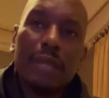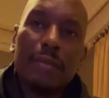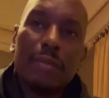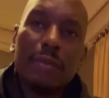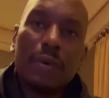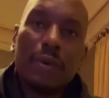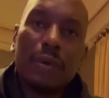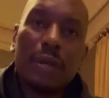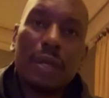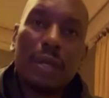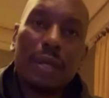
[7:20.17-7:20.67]
In
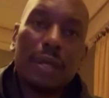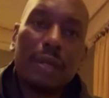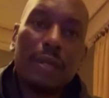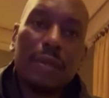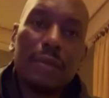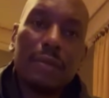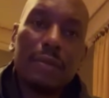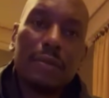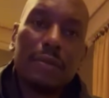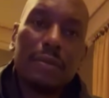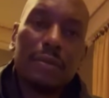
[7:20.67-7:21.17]
the
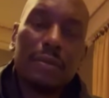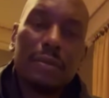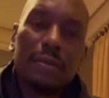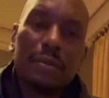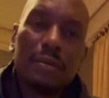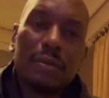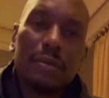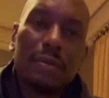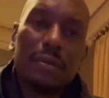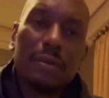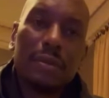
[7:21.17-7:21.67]
morning,
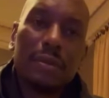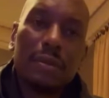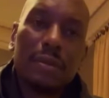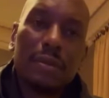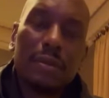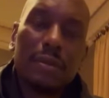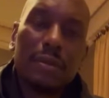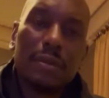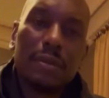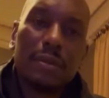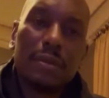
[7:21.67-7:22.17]

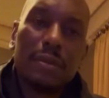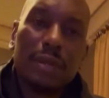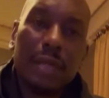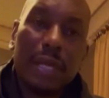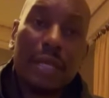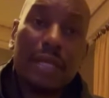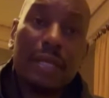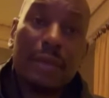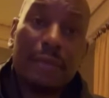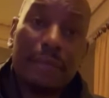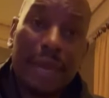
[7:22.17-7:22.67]

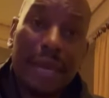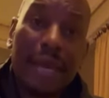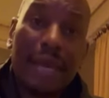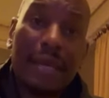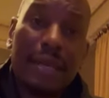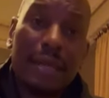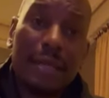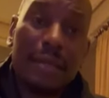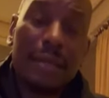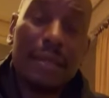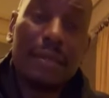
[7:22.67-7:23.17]
they
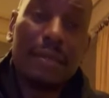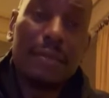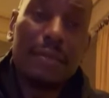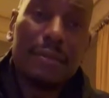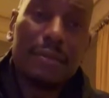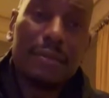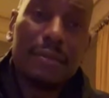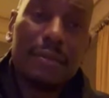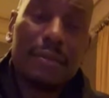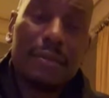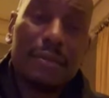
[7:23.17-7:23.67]
demanded,
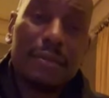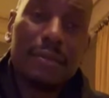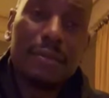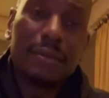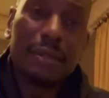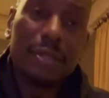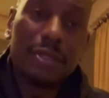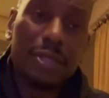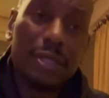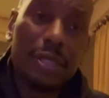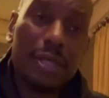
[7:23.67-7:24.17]

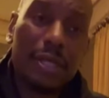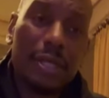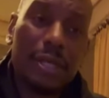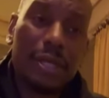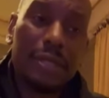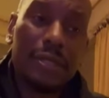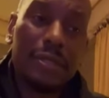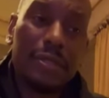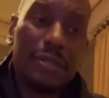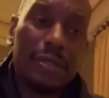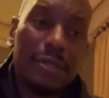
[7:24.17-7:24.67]
the
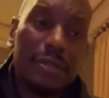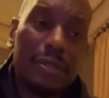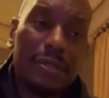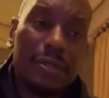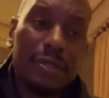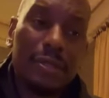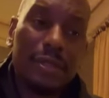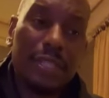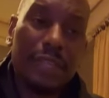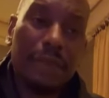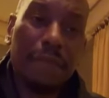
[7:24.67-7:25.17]

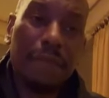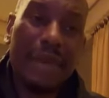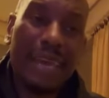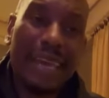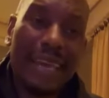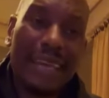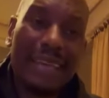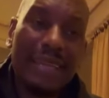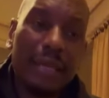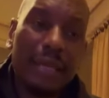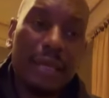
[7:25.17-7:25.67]
judge
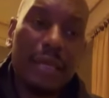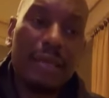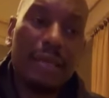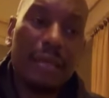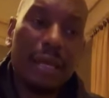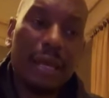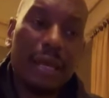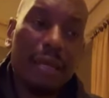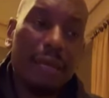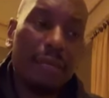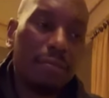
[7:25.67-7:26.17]

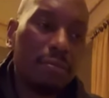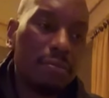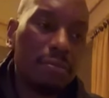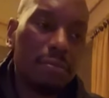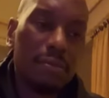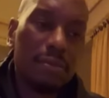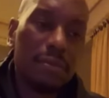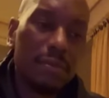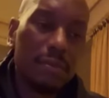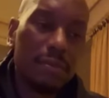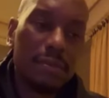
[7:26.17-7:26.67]
demanded that
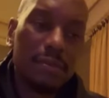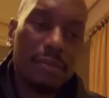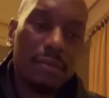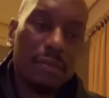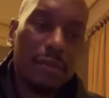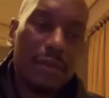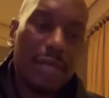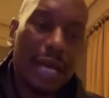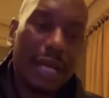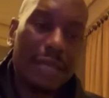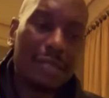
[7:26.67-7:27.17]

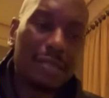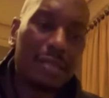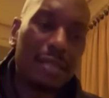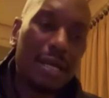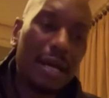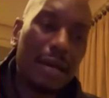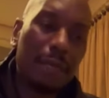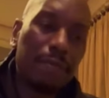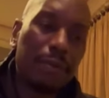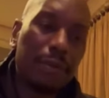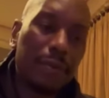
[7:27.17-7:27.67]
I
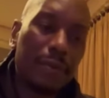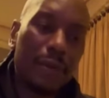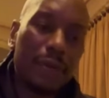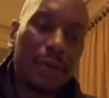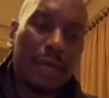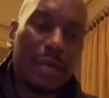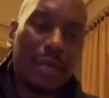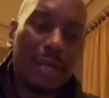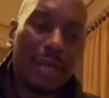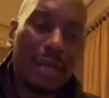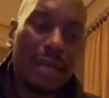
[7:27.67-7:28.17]
stop
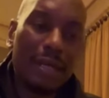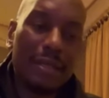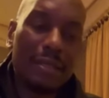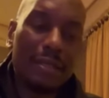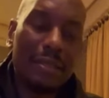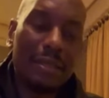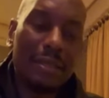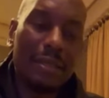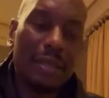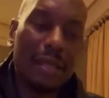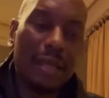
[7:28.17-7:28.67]
promoting
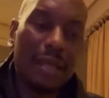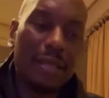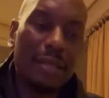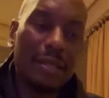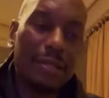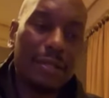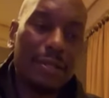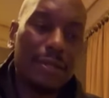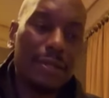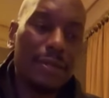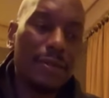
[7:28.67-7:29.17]

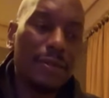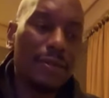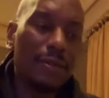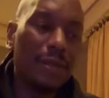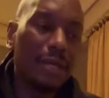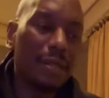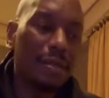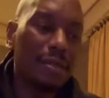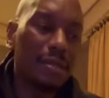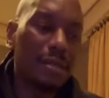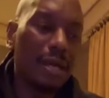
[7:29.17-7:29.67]

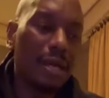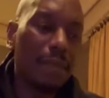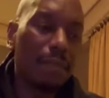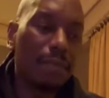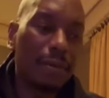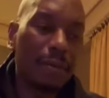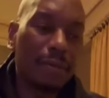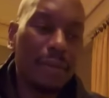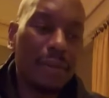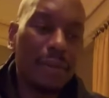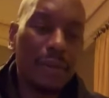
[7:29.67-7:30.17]
1992, I
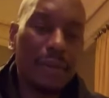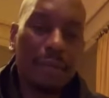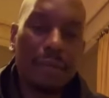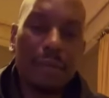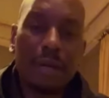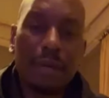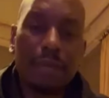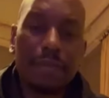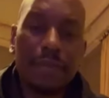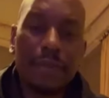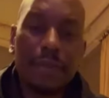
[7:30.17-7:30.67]
stop
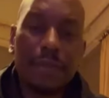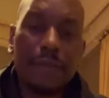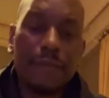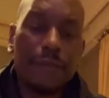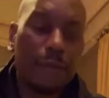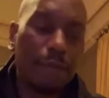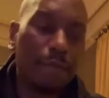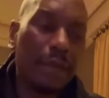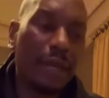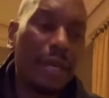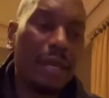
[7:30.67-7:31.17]
promoting my
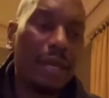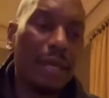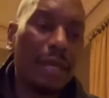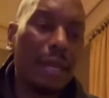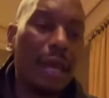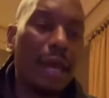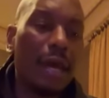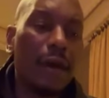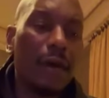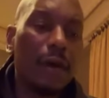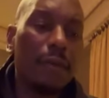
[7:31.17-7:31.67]
Beautiful
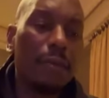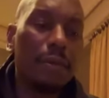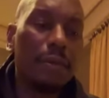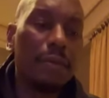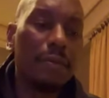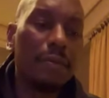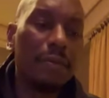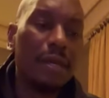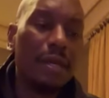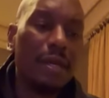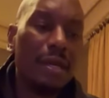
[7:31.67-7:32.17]
Pain
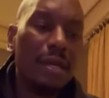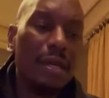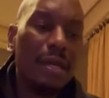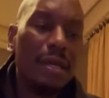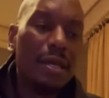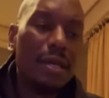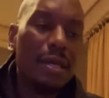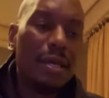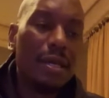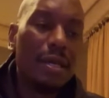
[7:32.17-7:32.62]
album,